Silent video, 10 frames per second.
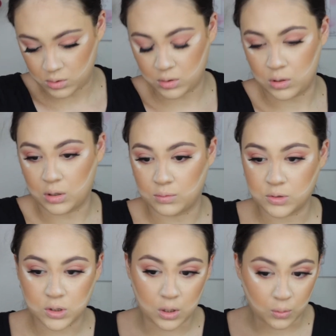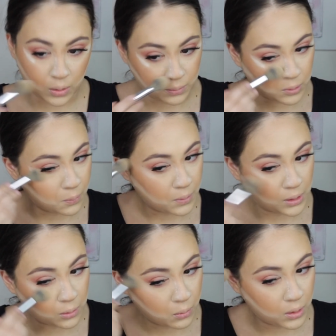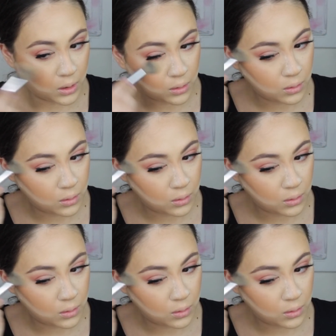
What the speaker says: And I'm just gonna wipe the bake away.